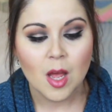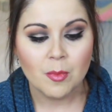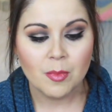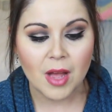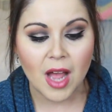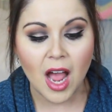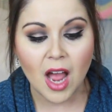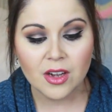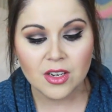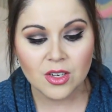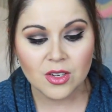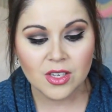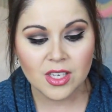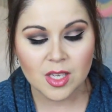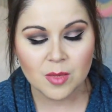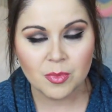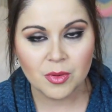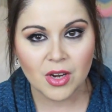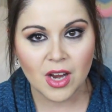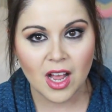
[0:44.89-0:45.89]
but how do you
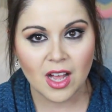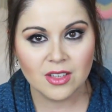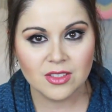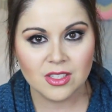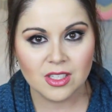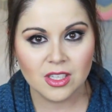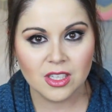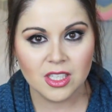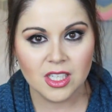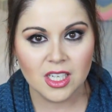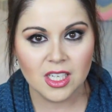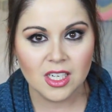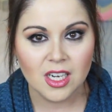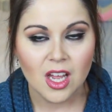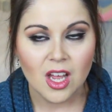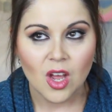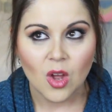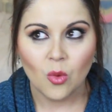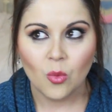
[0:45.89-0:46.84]
keep your house clean